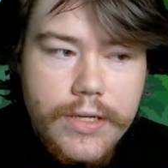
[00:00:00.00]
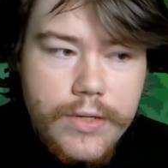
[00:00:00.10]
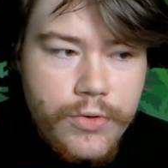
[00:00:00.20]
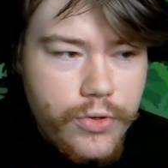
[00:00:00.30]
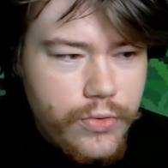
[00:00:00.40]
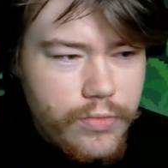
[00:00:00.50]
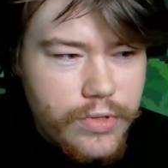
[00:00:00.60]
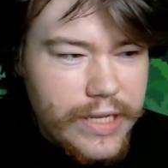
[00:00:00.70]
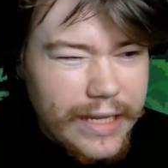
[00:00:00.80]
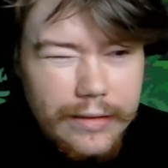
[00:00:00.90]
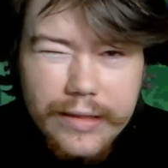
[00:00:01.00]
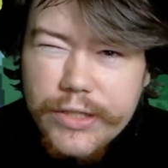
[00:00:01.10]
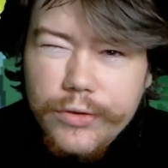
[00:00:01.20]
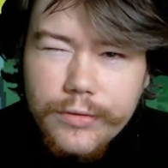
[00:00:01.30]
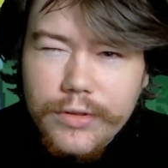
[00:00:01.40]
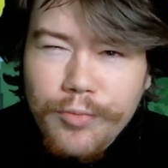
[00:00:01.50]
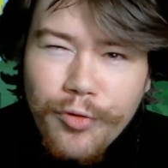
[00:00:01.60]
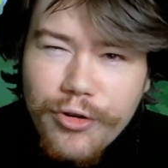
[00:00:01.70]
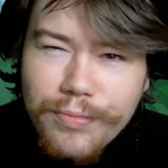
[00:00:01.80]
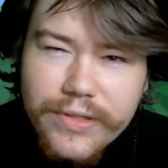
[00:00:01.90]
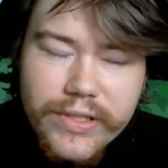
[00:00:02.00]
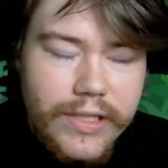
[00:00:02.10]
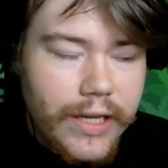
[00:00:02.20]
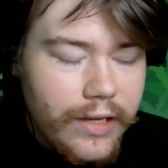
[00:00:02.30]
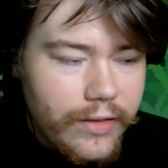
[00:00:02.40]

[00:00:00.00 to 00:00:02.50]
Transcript: new like little improvements uh,